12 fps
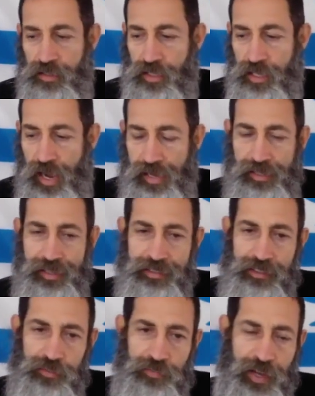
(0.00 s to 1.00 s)
to the
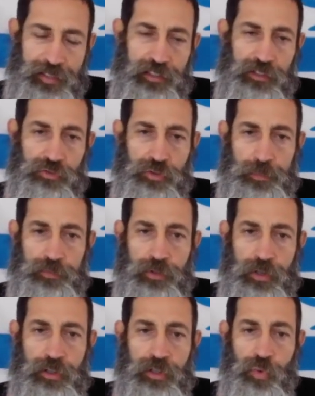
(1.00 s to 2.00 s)
guidelines as found in
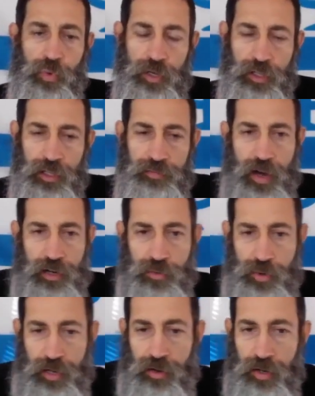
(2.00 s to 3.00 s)
Scripture, the will of our
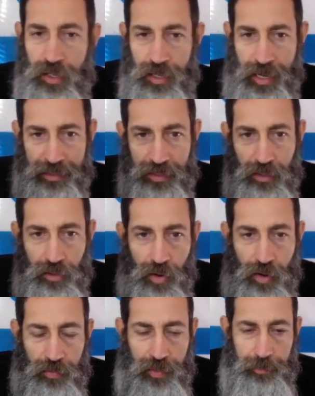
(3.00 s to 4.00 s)
Creator, not the
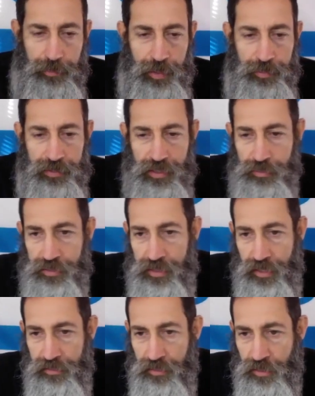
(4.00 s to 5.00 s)
law that people say was
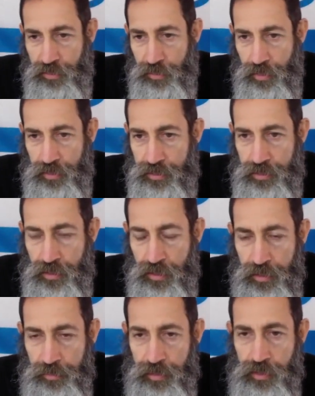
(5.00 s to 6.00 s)
nailed to the cross,
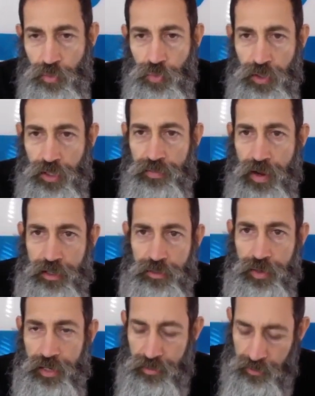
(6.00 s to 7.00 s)
but the will of our
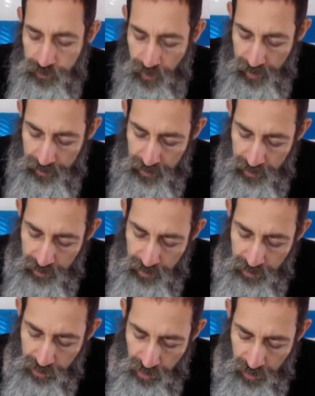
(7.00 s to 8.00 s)
Creator as found in his
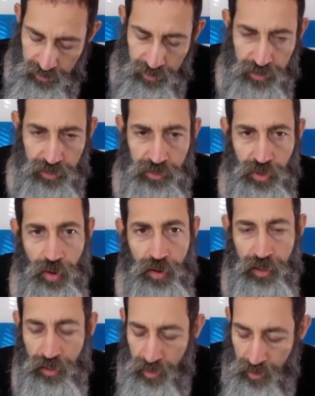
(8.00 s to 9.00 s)
instructions, his
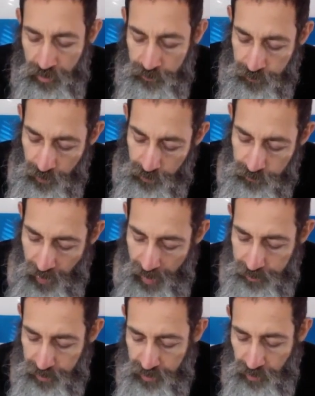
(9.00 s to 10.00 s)
Torah, the first
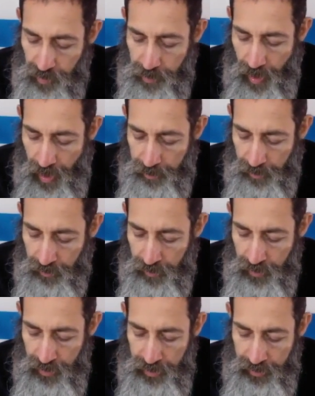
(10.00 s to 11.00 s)
five books of the Bible,
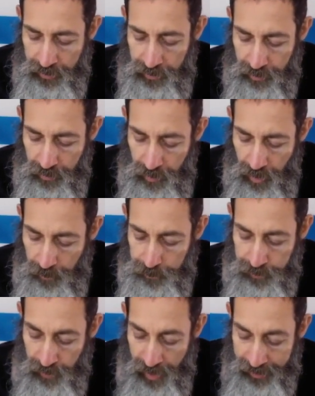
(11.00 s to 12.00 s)
and
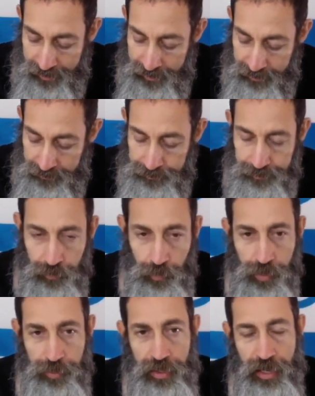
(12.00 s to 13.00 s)
applied it,
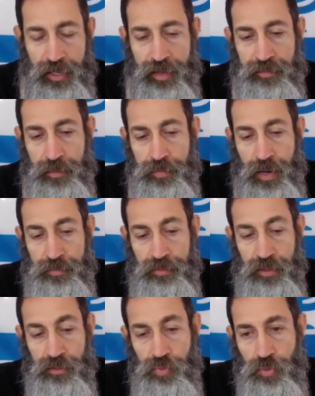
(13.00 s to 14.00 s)
we would not have the problems
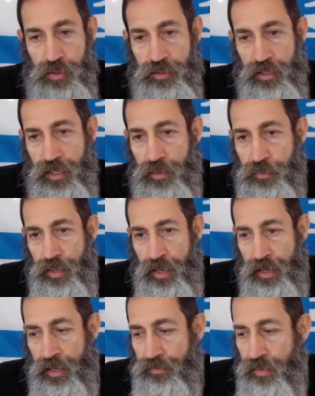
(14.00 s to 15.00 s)
in this world today we
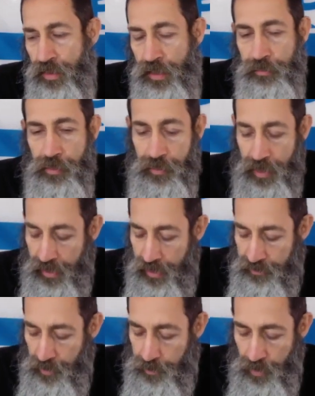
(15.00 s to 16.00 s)
have. We would not
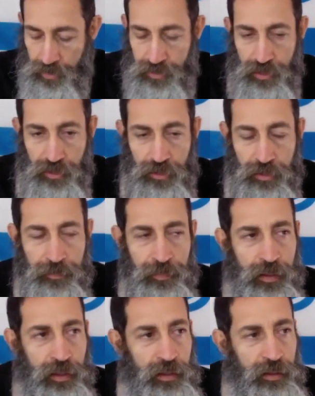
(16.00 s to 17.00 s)
have the personal
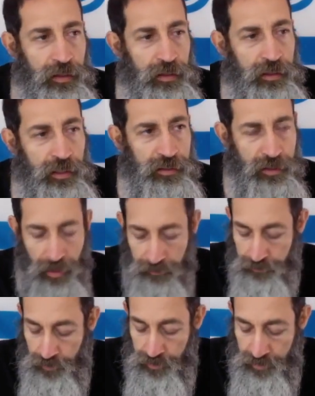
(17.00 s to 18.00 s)

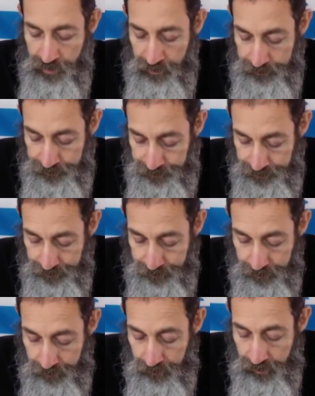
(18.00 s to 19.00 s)
discomforts
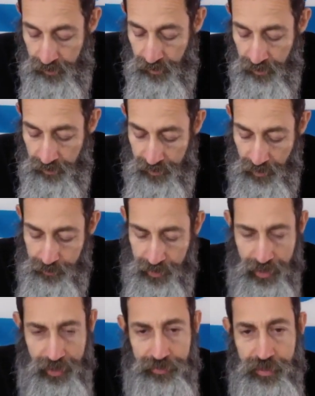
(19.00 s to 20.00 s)
that we
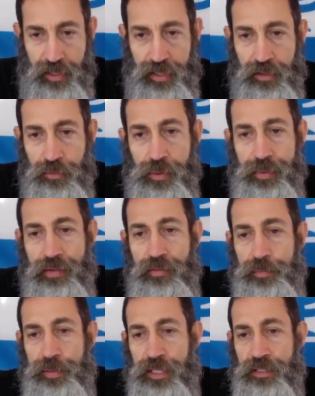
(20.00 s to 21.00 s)
have today. We would have
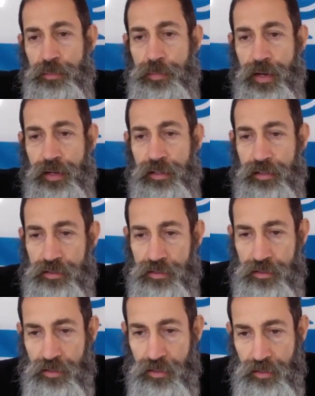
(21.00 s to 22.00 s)
a peace upon
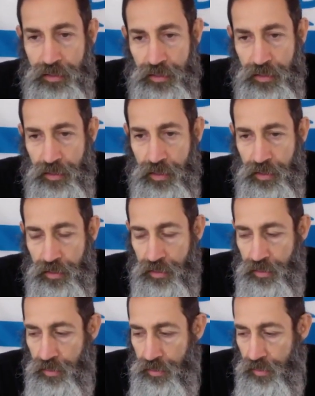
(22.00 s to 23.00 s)
us. And, and,
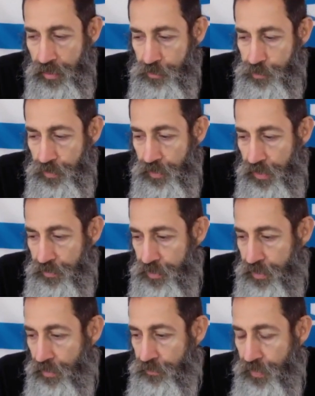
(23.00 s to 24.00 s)
and us
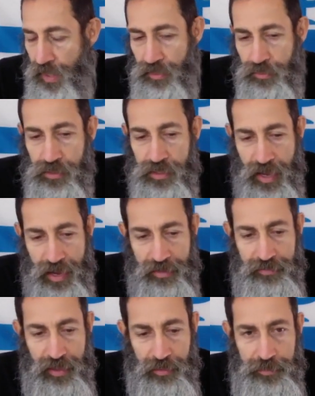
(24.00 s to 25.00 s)
believers that are following this
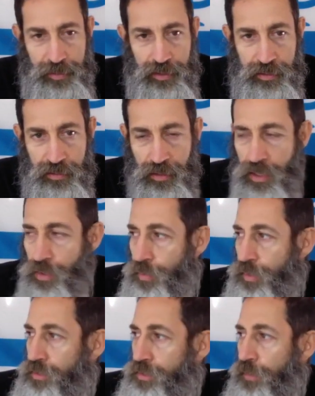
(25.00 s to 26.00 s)
have that peace.
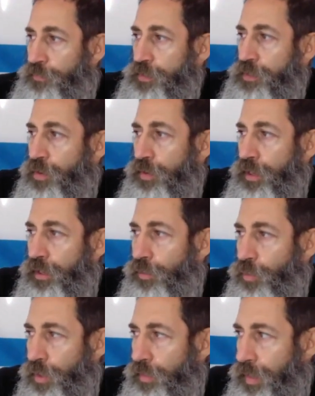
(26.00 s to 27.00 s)
Where stuff is going on in
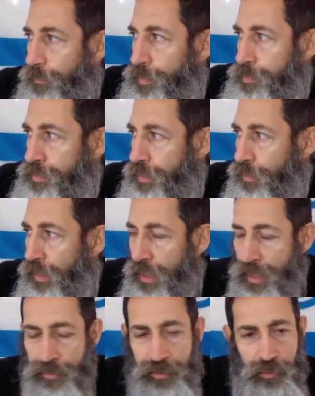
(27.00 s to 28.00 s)
the world that people say, well,
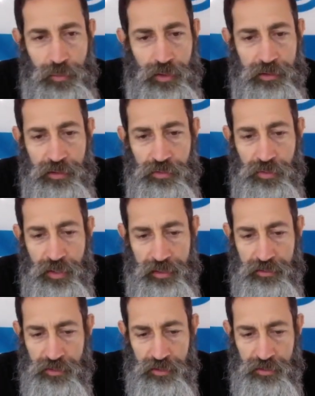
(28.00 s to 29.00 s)
how in the world can you
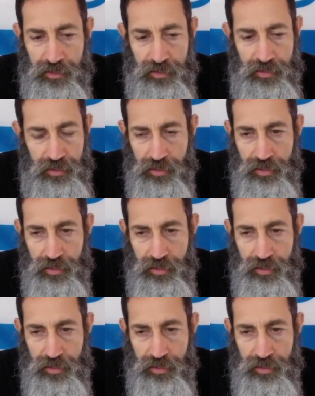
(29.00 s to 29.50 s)
not just